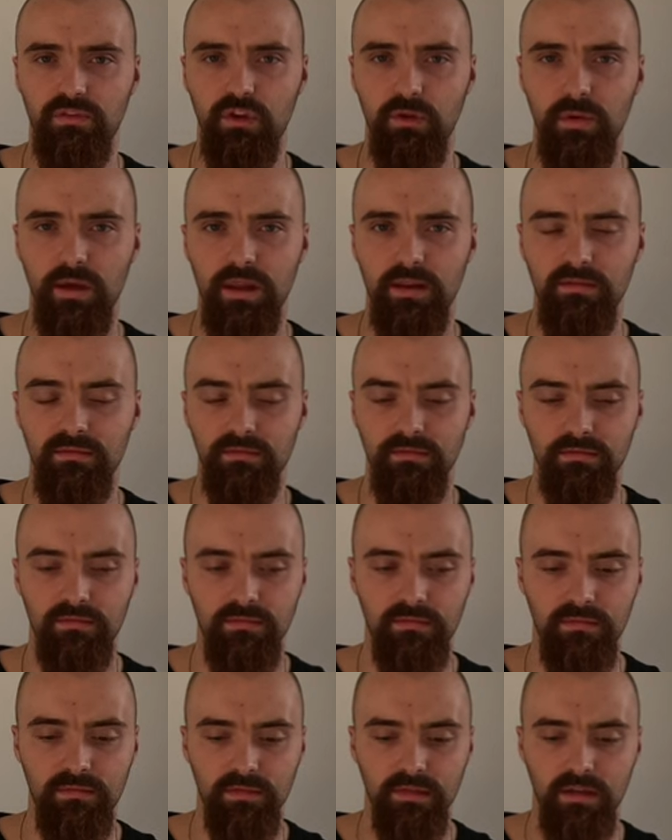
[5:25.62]
doing,
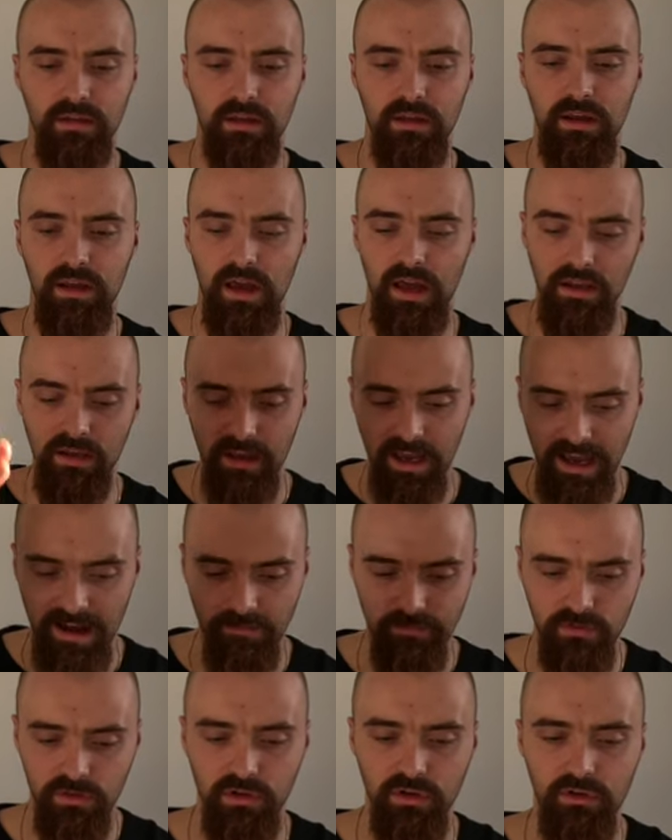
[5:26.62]
and you
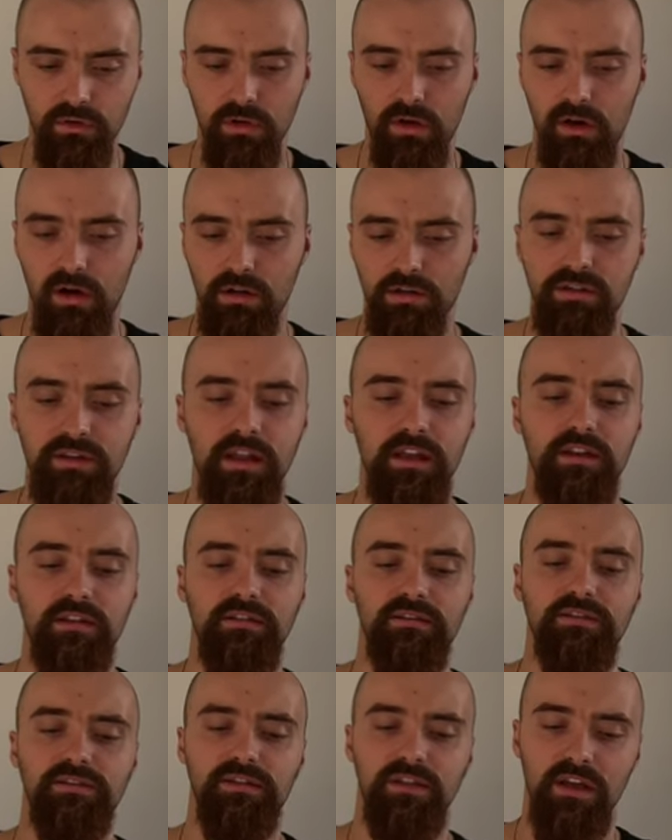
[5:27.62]
have to do hard
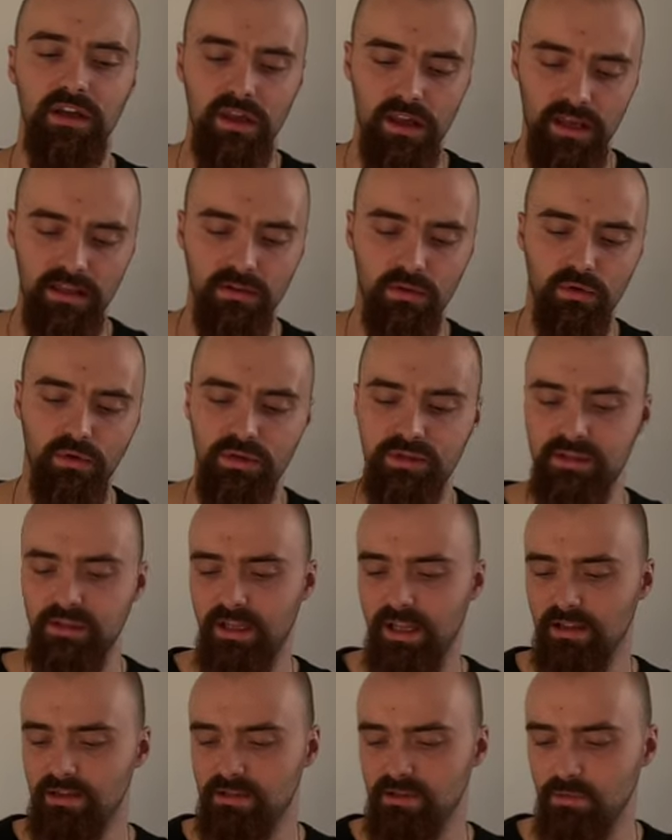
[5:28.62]
things in order to
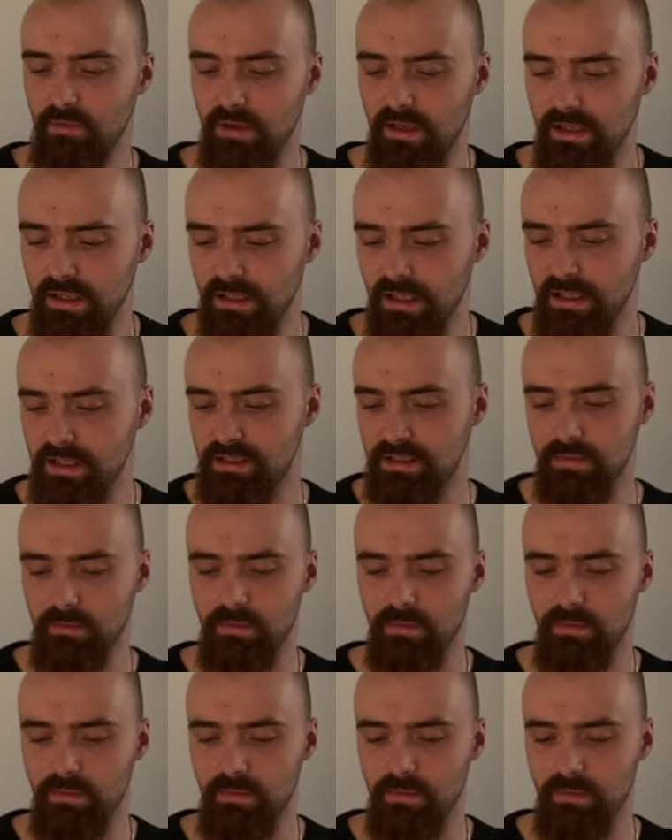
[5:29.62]
get to where you need to